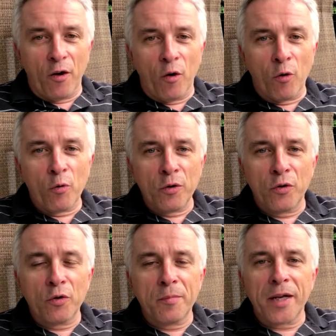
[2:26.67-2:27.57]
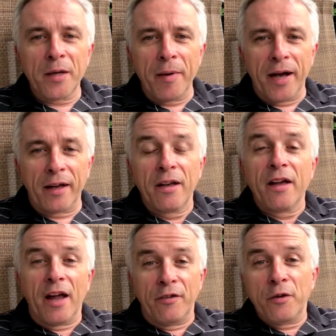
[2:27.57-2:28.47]
all your money back.
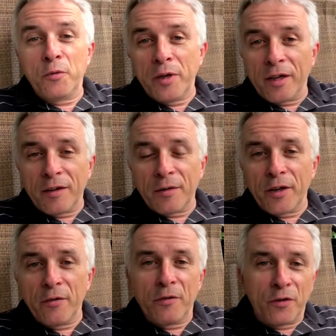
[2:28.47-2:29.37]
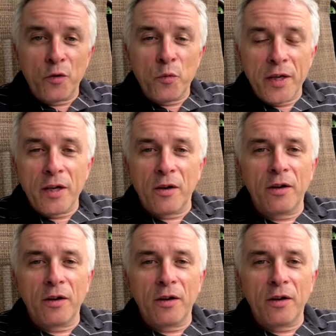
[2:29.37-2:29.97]
And do we argue? Do we